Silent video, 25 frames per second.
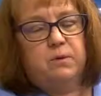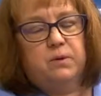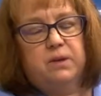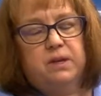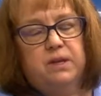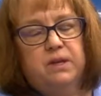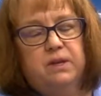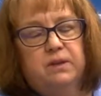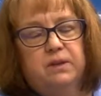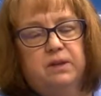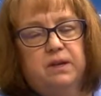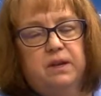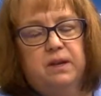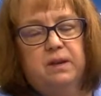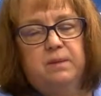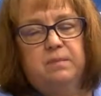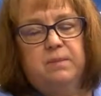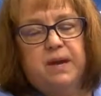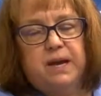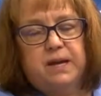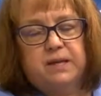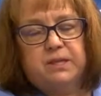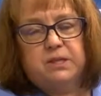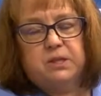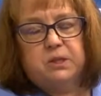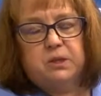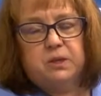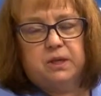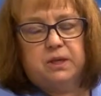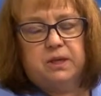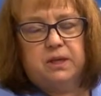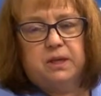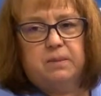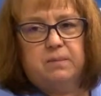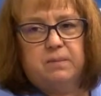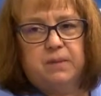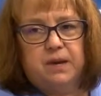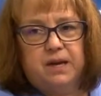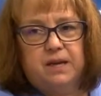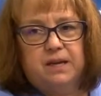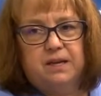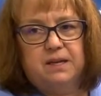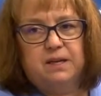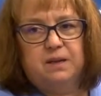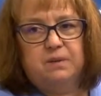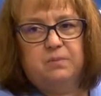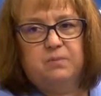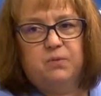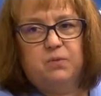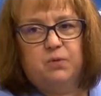will kill any bacteria that
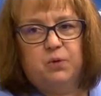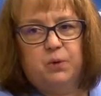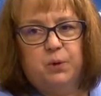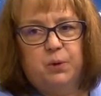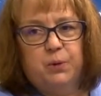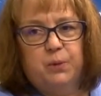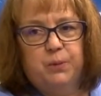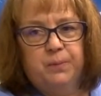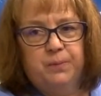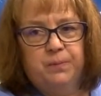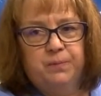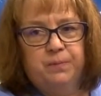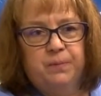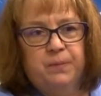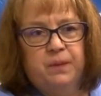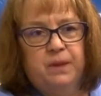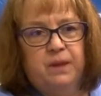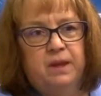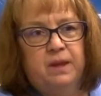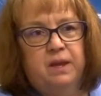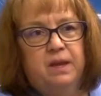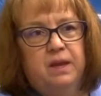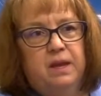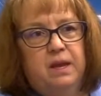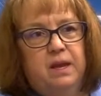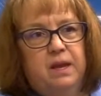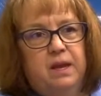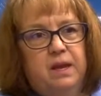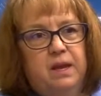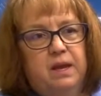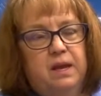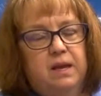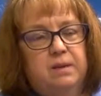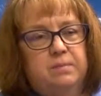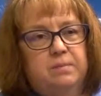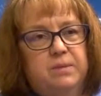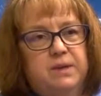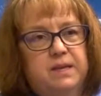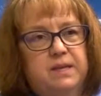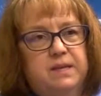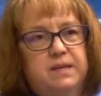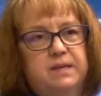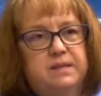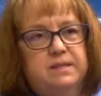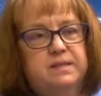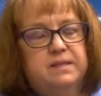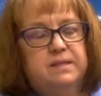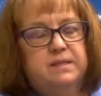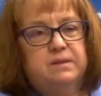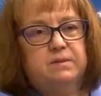might come through. And
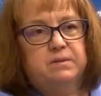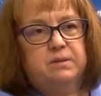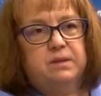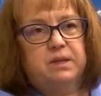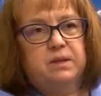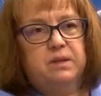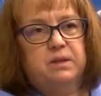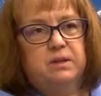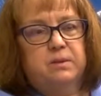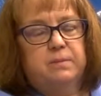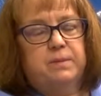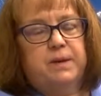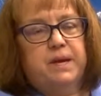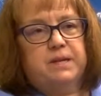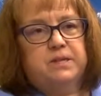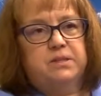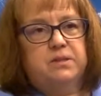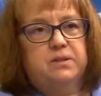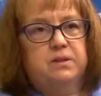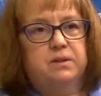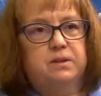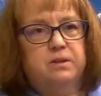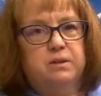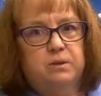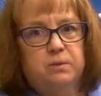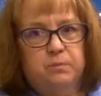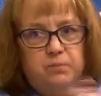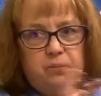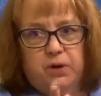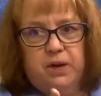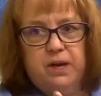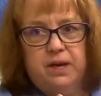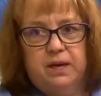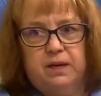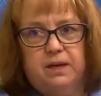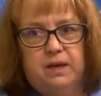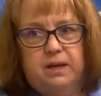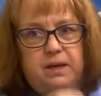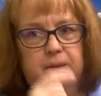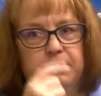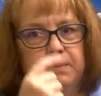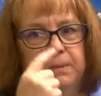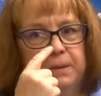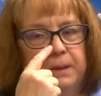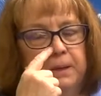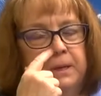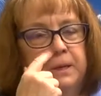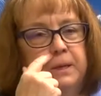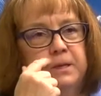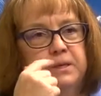because it will kill a bacteria, it will break it up.
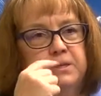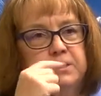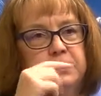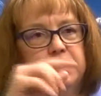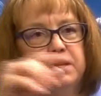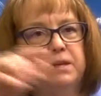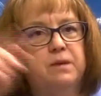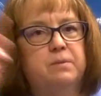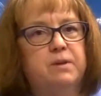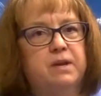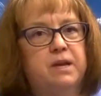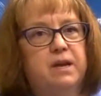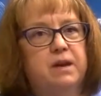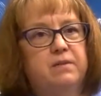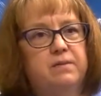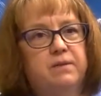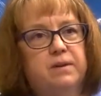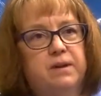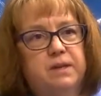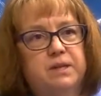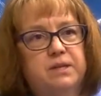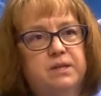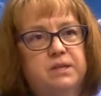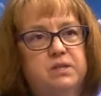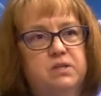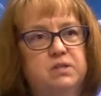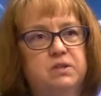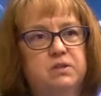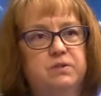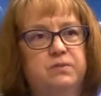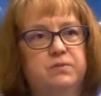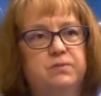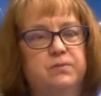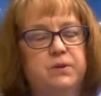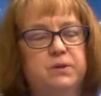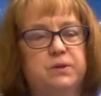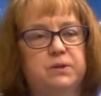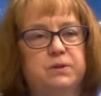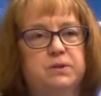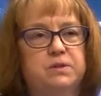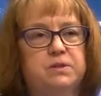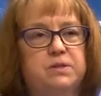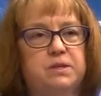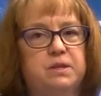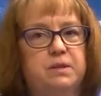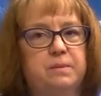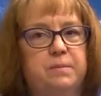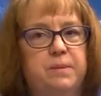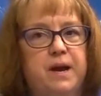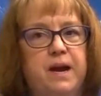So then we have additional
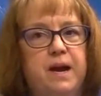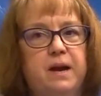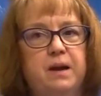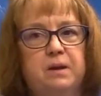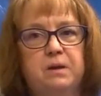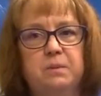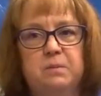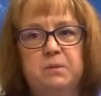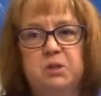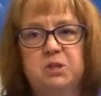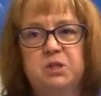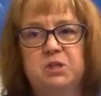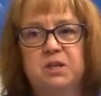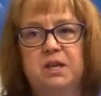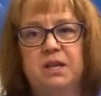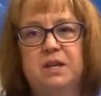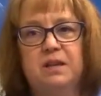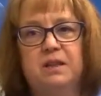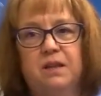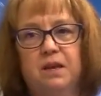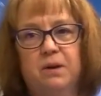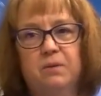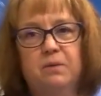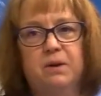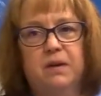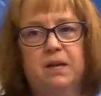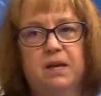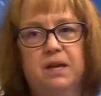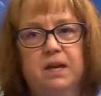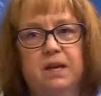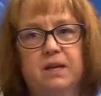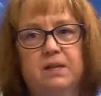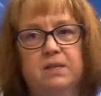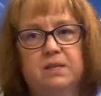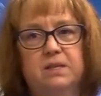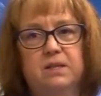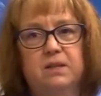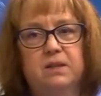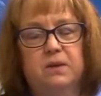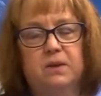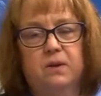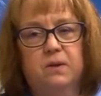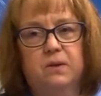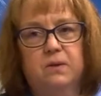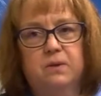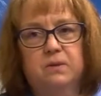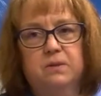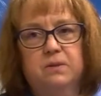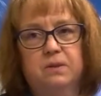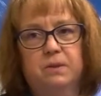filters on the back of the machine that will catch
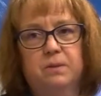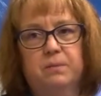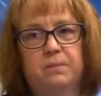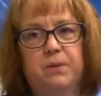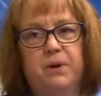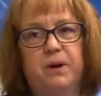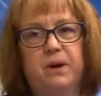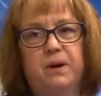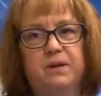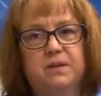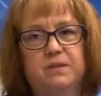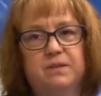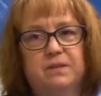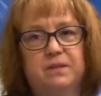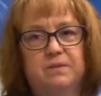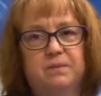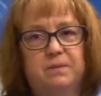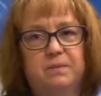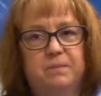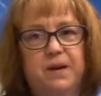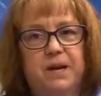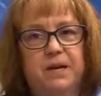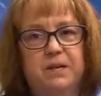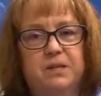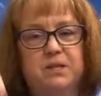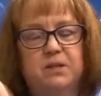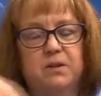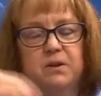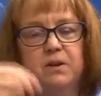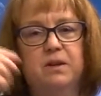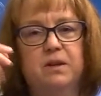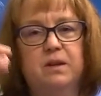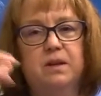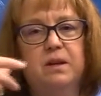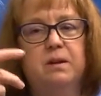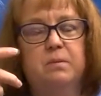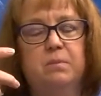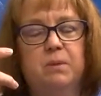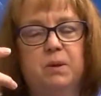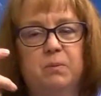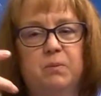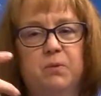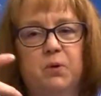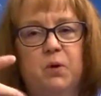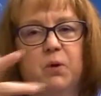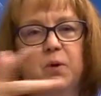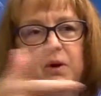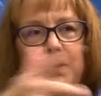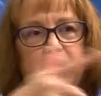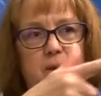those little parts of the bacteria that have been
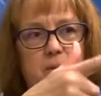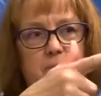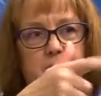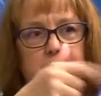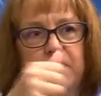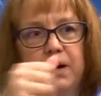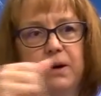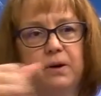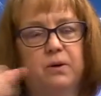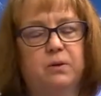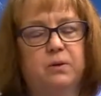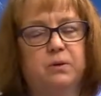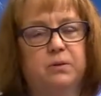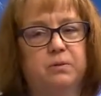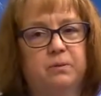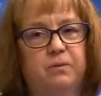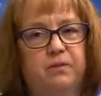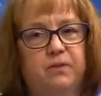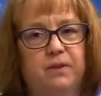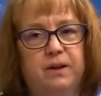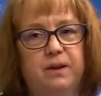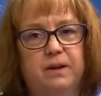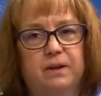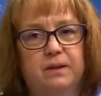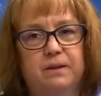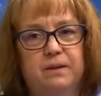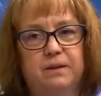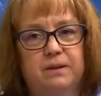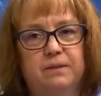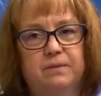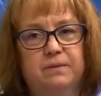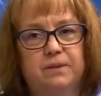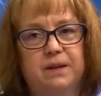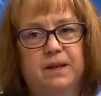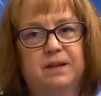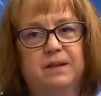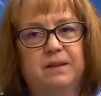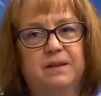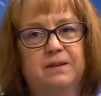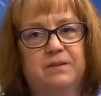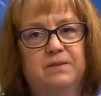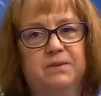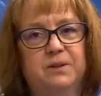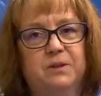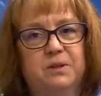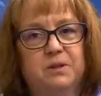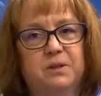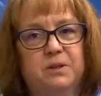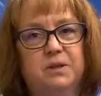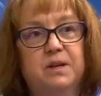broken up by our ultraviolet
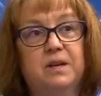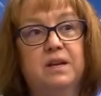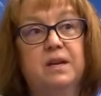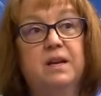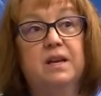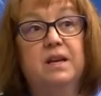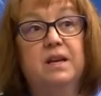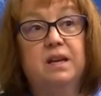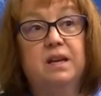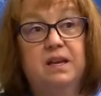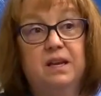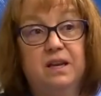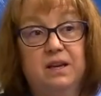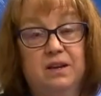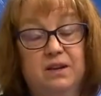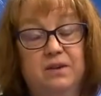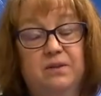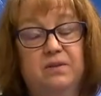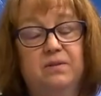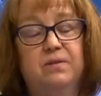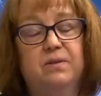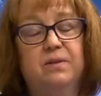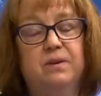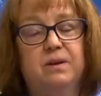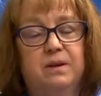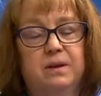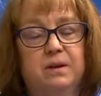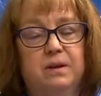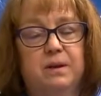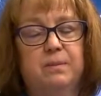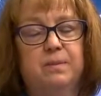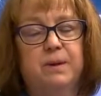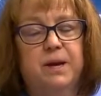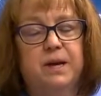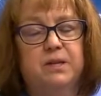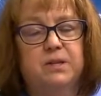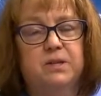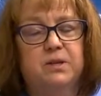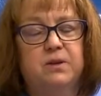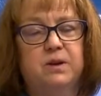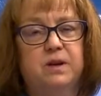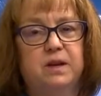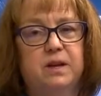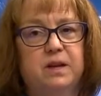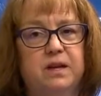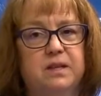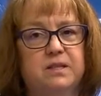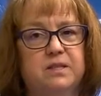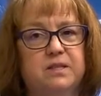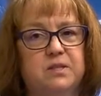filter if a
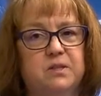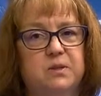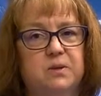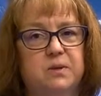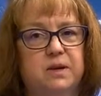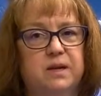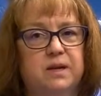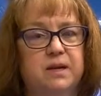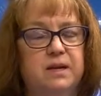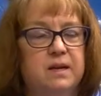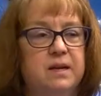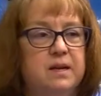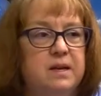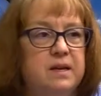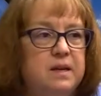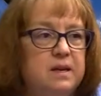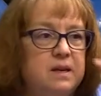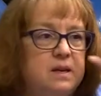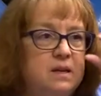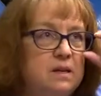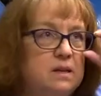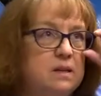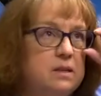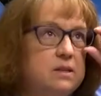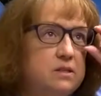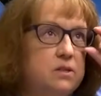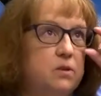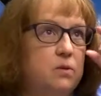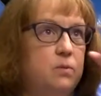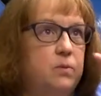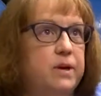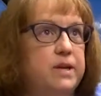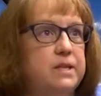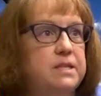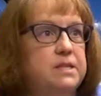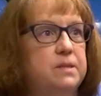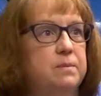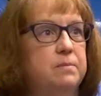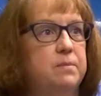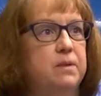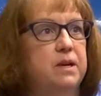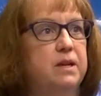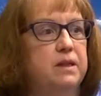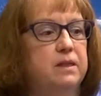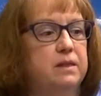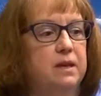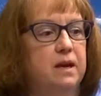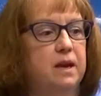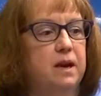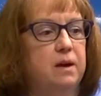bacteria gets to it. So once a
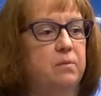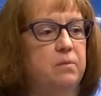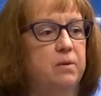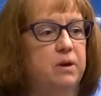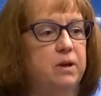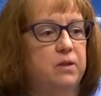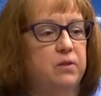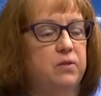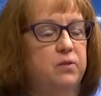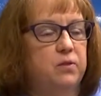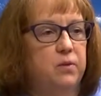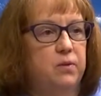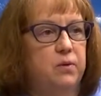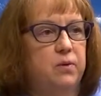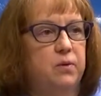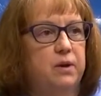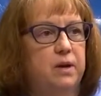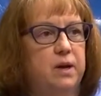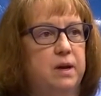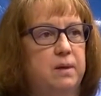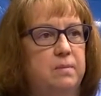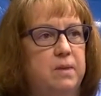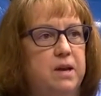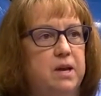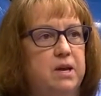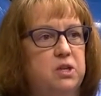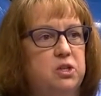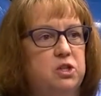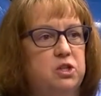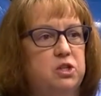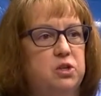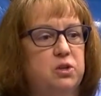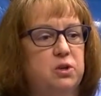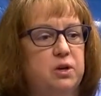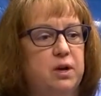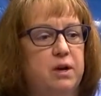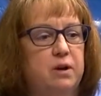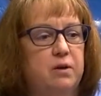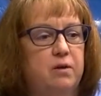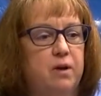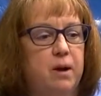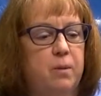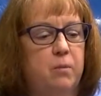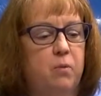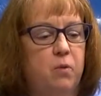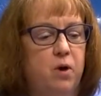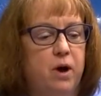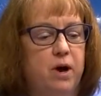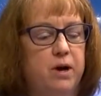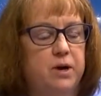month I run through and I make sure I
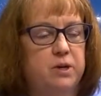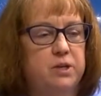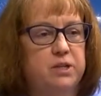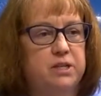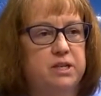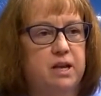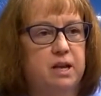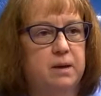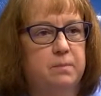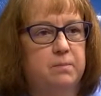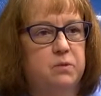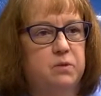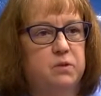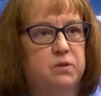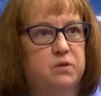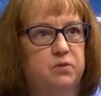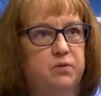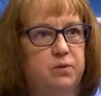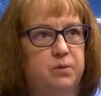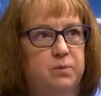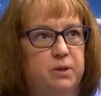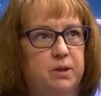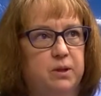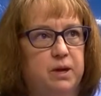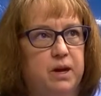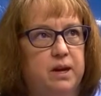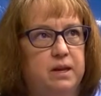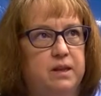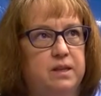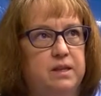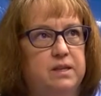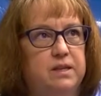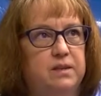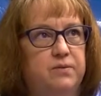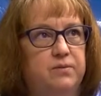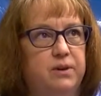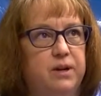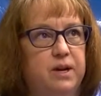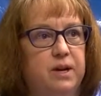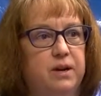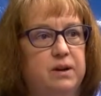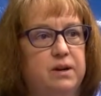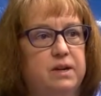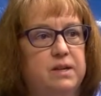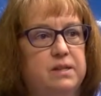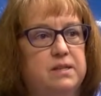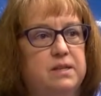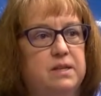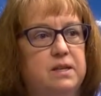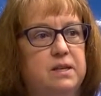grab water samples from a lot of the different
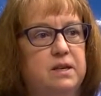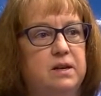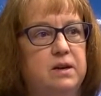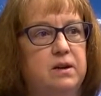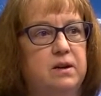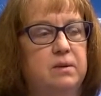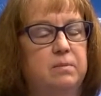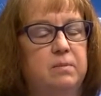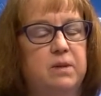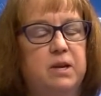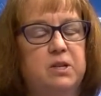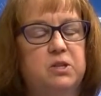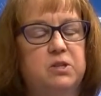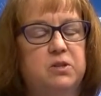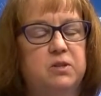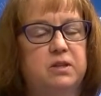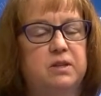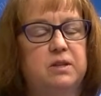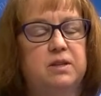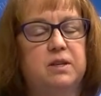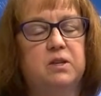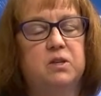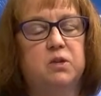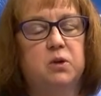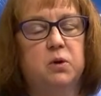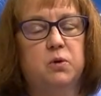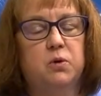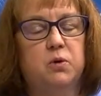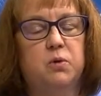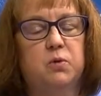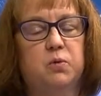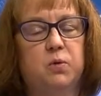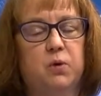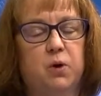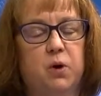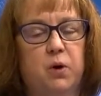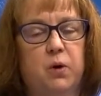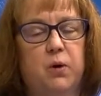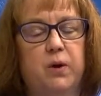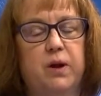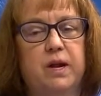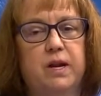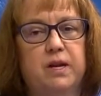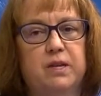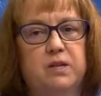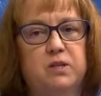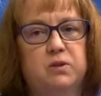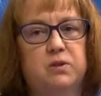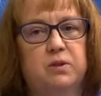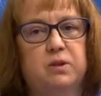areas in here and make sure that they don't grow
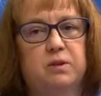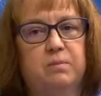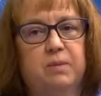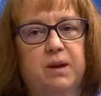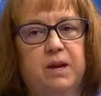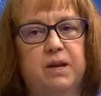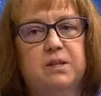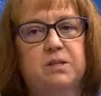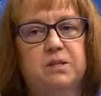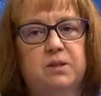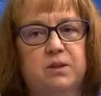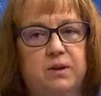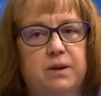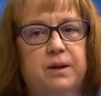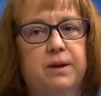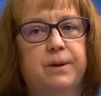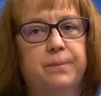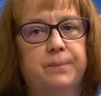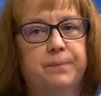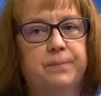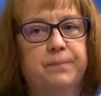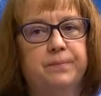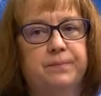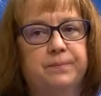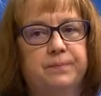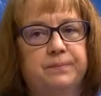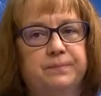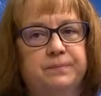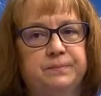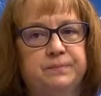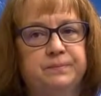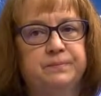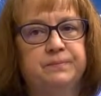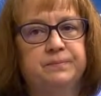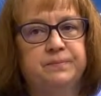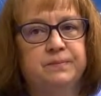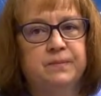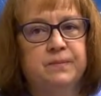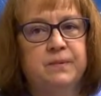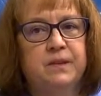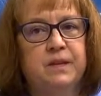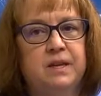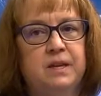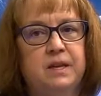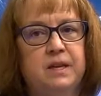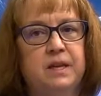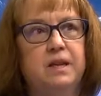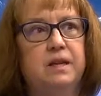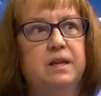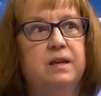any sort of bacteria.
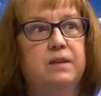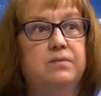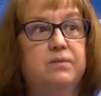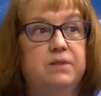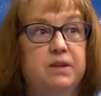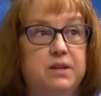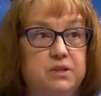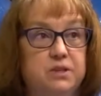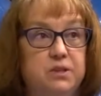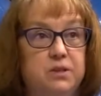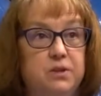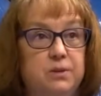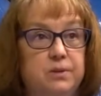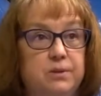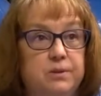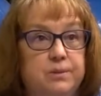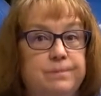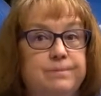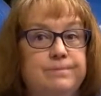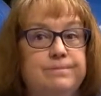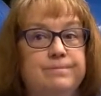And if they do,